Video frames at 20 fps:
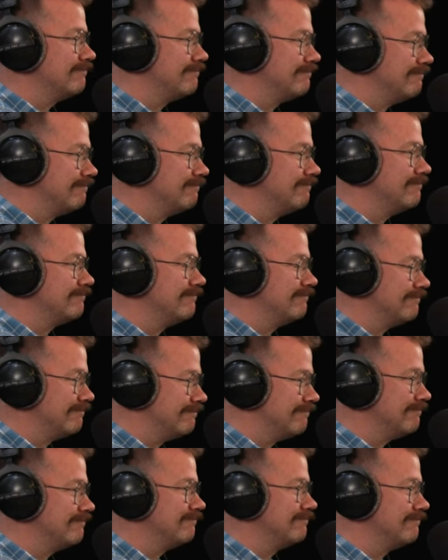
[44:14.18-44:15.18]

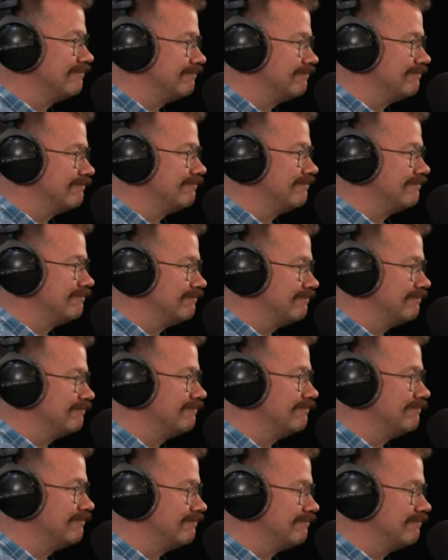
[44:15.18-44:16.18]

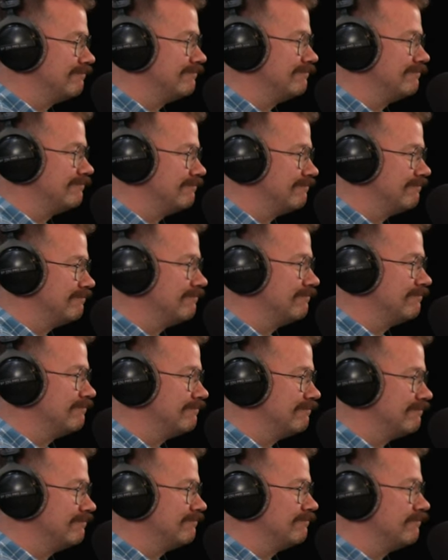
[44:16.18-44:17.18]

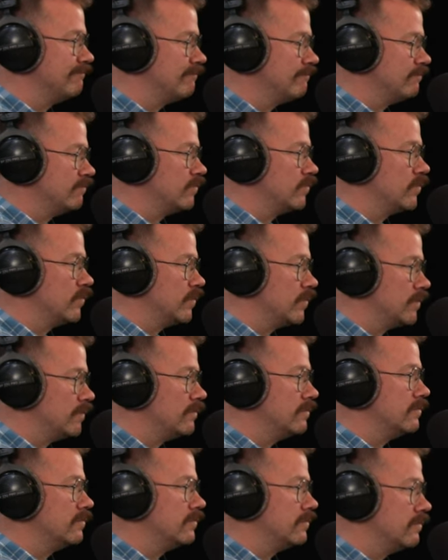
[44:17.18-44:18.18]

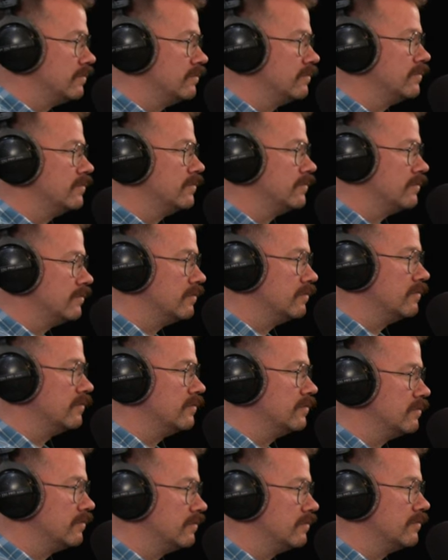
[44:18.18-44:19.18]

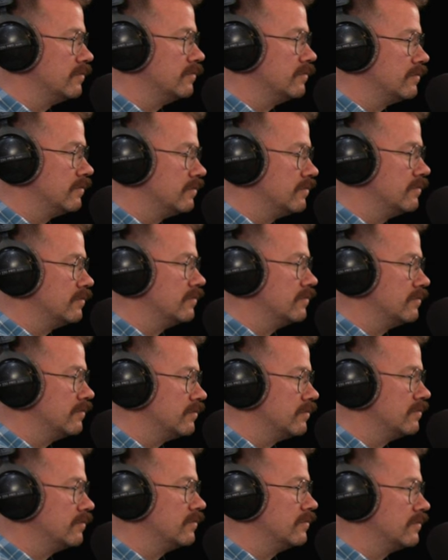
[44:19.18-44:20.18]

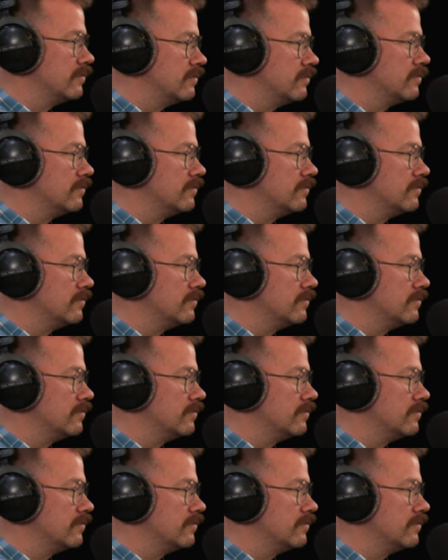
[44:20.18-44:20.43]
[no speech]